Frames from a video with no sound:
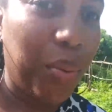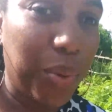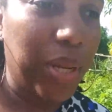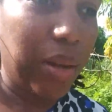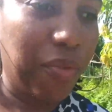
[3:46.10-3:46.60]

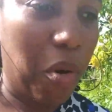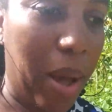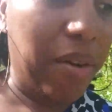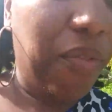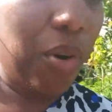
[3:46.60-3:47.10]
we need a
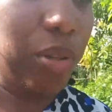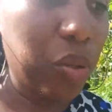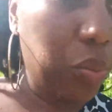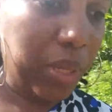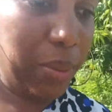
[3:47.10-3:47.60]
4x4
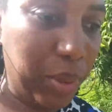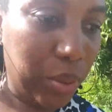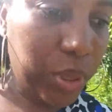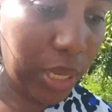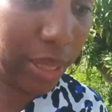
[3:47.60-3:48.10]
to be able
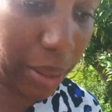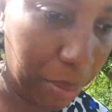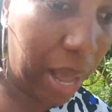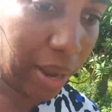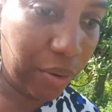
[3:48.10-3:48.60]
to take
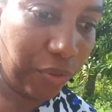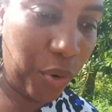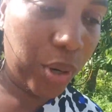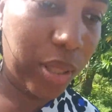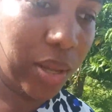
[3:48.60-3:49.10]
them back and
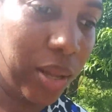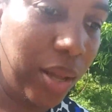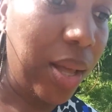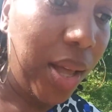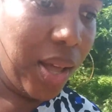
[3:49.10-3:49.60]
forth.
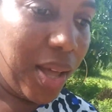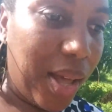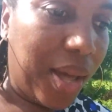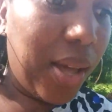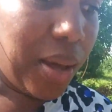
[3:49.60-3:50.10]

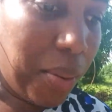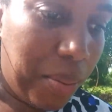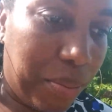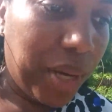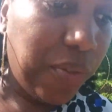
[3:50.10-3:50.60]

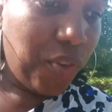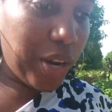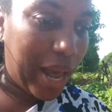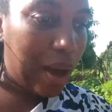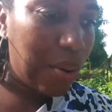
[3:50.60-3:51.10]
But
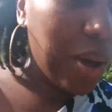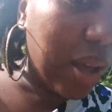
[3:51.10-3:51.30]
for now,